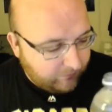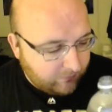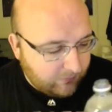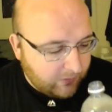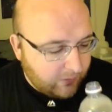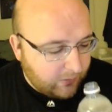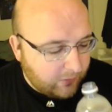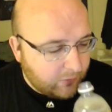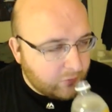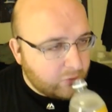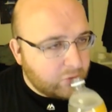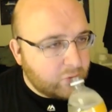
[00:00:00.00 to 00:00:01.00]

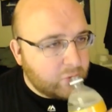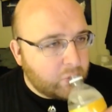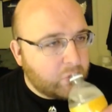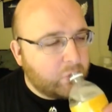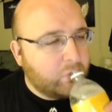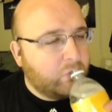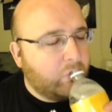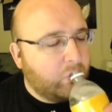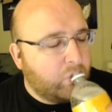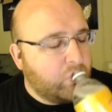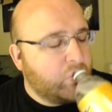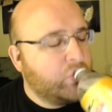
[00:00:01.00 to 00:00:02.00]

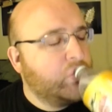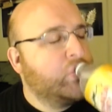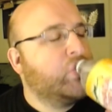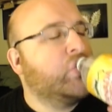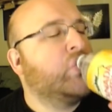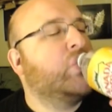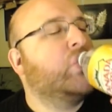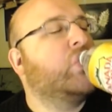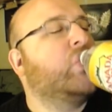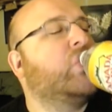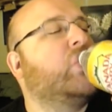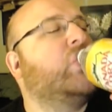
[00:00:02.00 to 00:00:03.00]
[no speech]